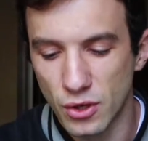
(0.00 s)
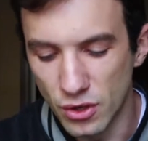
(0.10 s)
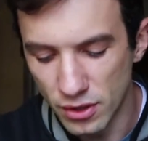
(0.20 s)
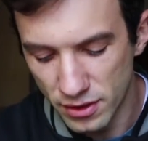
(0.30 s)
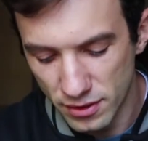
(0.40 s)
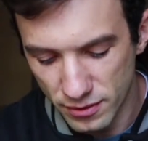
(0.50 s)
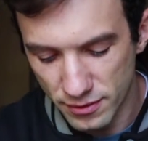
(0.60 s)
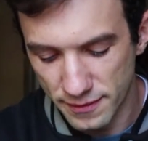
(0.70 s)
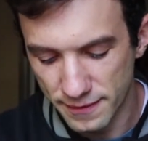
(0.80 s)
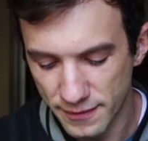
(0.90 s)
Law.
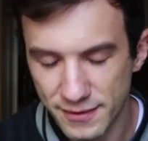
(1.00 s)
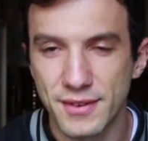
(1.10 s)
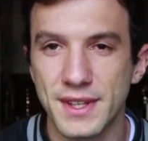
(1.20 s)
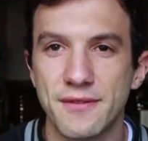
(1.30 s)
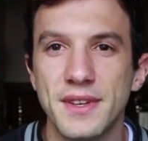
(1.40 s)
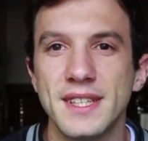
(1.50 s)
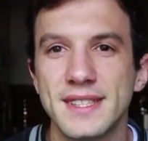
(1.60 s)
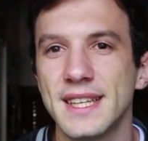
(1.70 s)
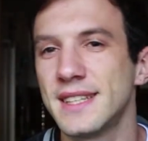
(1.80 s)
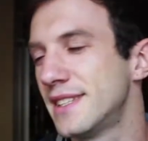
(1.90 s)
50, 50
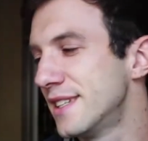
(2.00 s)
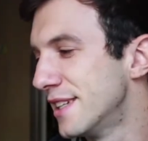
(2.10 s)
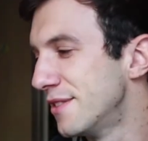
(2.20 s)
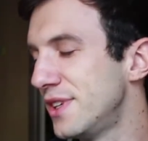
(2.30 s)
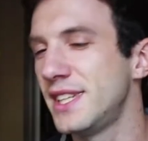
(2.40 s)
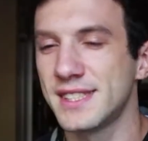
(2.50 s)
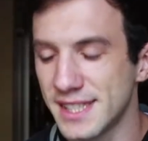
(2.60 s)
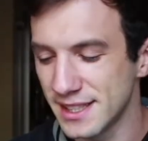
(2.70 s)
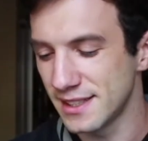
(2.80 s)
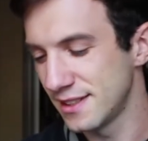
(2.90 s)
Cent. 50
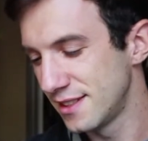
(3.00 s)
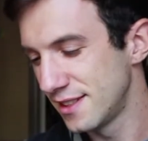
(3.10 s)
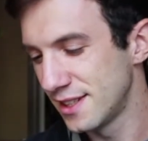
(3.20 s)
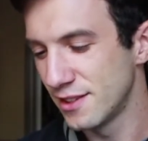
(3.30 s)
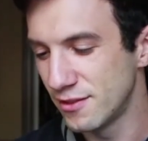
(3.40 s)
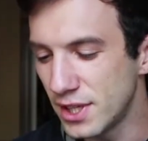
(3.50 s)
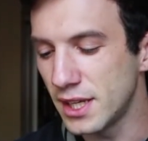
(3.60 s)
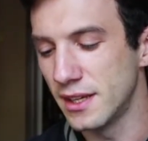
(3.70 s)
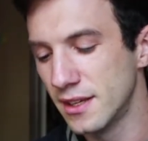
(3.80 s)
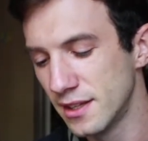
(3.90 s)
Cent.
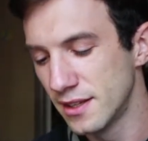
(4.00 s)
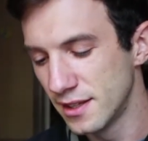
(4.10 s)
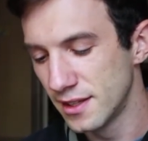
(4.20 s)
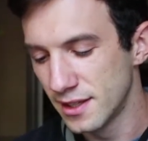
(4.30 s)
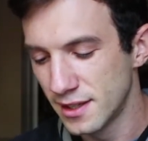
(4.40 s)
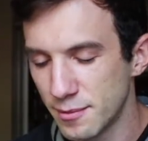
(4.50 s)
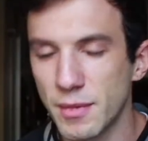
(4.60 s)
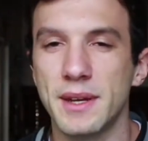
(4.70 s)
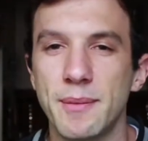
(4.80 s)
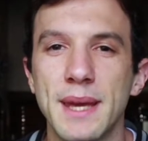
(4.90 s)
50.
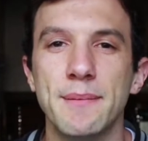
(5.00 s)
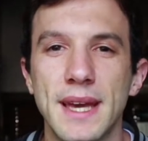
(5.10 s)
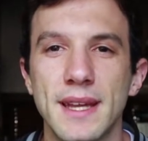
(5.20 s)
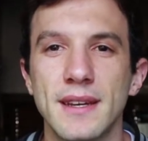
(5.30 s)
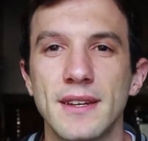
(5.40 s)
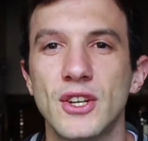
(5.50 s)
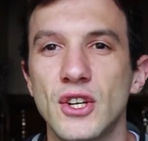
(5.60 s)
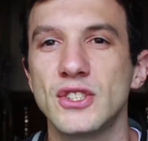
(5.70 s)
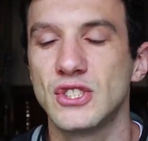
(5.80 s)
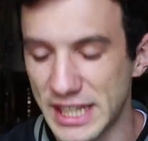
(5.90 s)
My main man,
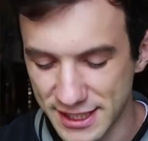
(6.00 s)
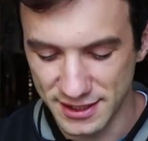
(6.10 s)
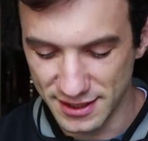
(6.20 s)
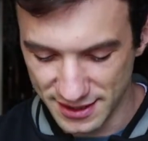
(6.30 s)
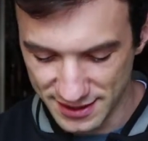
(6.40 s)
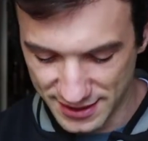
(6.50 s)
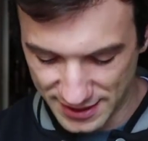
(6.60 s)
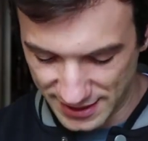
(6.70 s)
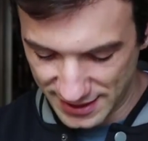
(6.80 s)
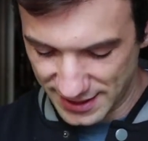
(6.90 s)
Curtis Jackson.
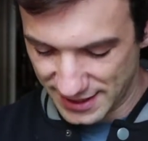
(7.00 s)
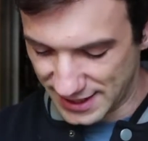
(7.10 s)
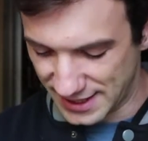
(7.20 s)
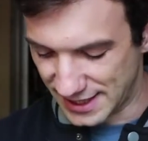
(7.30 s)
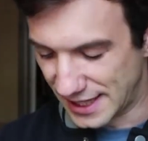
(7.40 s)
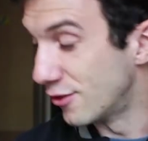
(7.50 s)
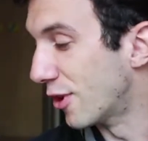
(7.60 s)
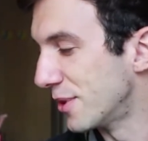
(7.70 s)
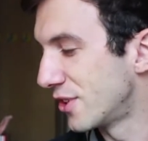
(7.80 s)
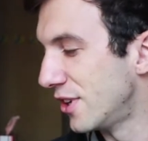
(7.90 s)
Uh, and
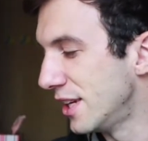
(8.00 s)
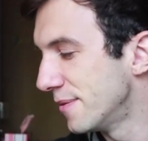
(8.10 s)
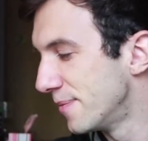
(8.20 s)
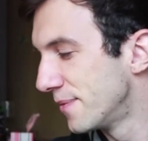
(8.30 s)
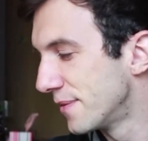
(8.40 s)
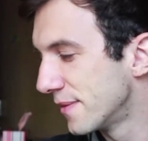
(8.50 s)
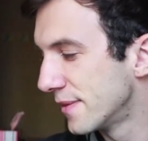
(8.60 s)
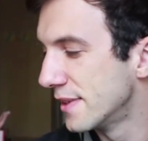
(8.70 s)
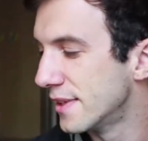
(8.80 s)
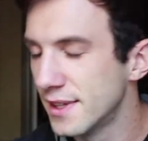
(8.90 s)
Robert Greene.
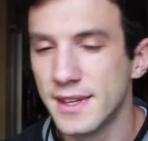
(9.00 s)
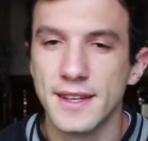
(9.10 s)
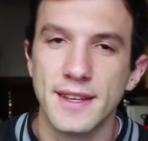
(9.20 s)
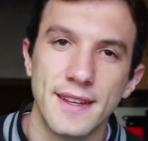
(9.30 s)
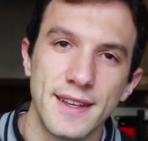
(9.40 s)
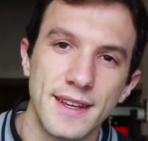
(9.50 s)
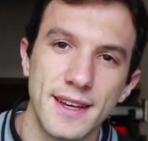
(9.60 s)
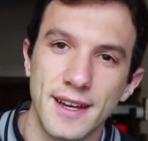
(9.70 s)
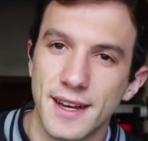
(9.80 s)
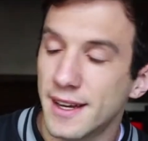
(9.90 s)

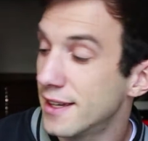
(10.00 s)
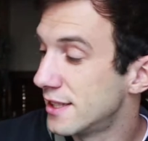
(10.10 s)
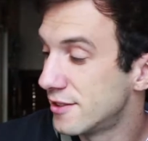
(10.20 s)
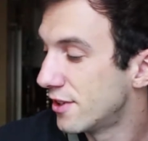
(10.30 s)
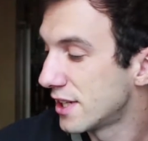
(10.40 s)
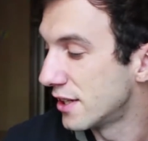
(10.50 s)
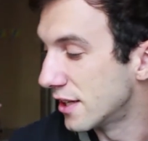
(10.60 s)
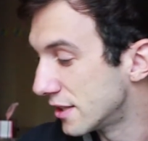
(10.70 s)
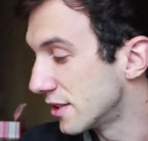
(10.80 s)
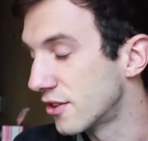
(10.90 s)
Uh, it's
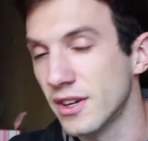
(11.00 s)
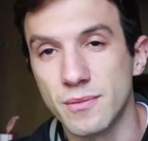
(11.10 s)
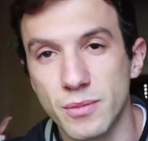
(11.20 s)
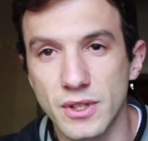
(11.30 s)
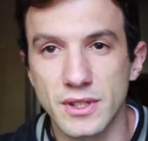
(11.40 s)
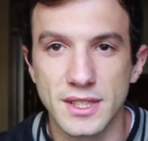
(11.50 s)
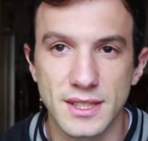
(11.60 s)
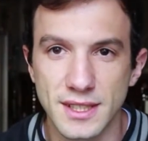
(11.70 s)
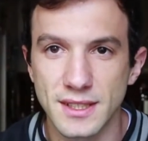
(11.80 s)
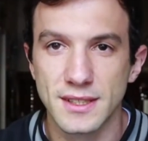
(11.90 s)
fucking, it's a great book, this
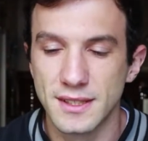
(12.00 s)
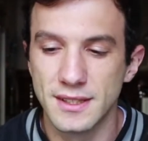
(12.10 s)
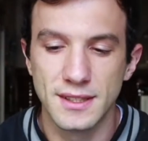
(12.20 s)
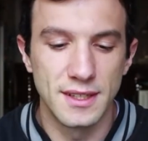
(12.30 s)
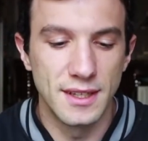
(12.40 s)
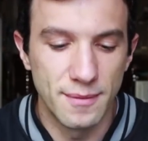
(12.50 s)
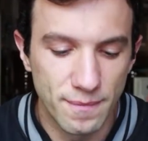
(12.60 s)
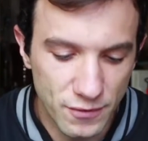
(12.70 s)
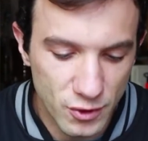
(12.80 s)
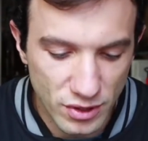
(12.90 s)
thing.
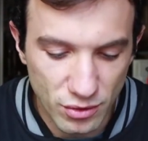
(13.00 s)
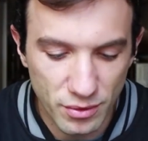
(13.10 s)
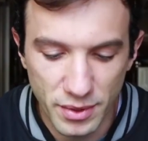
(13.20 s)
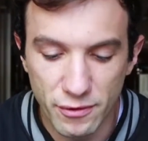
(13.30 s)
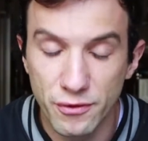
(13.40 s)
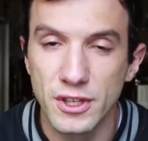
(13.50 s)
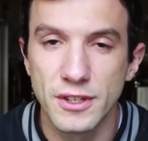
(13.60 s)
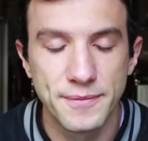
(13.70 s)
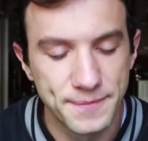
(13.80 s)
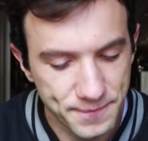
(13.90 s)
Um, it talks all about
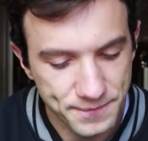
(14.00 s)
fear.